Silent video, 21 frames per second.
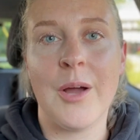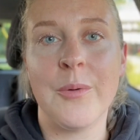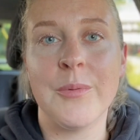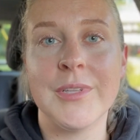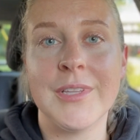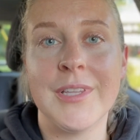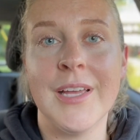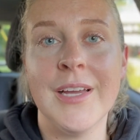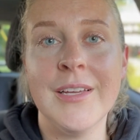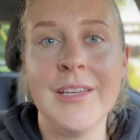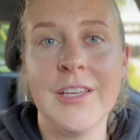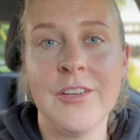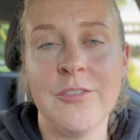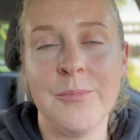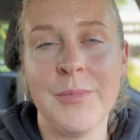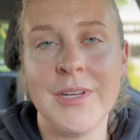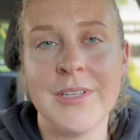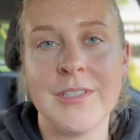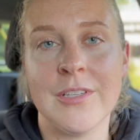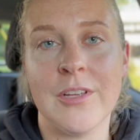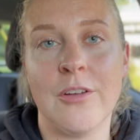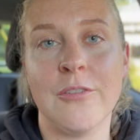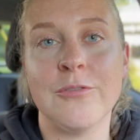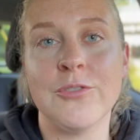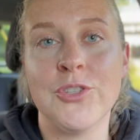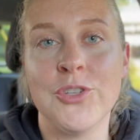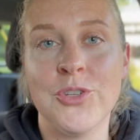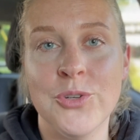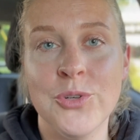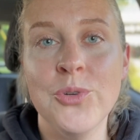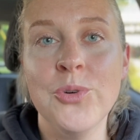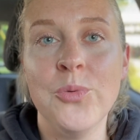I would then give myself
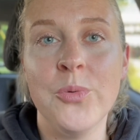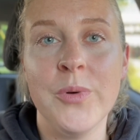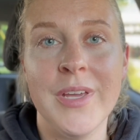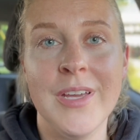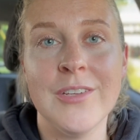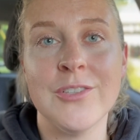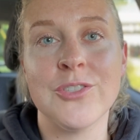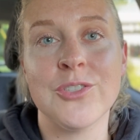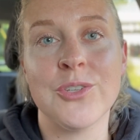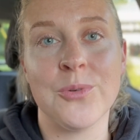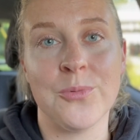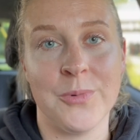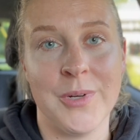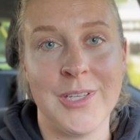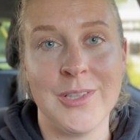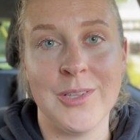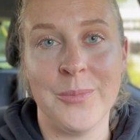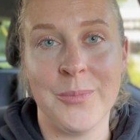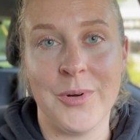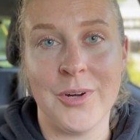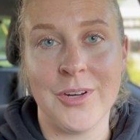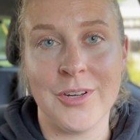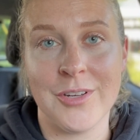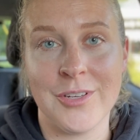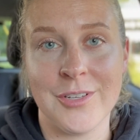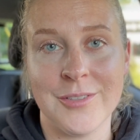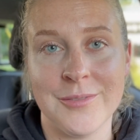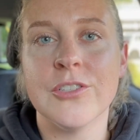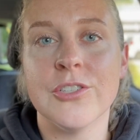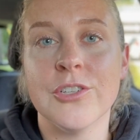2 weeks to read the book.